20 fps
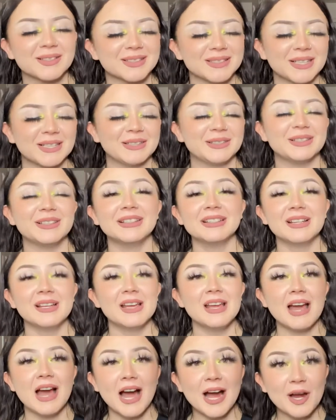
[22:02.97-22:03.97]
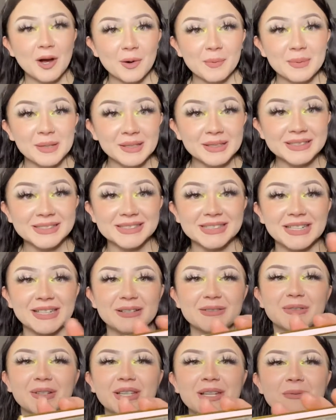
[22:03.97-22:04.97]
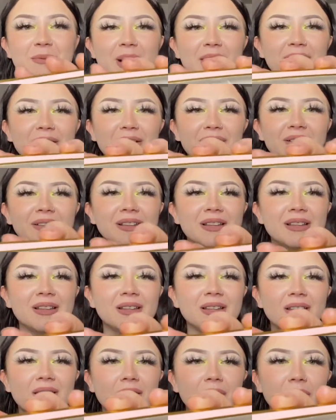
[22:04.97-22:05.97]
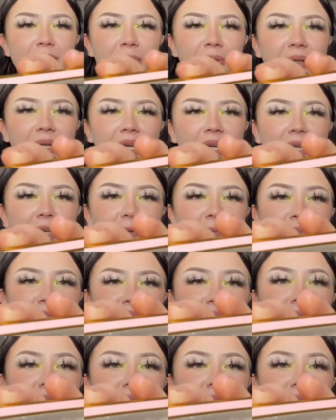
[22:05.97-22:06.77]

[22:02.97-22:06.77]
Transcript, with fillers: So I hope you can see it really well through here.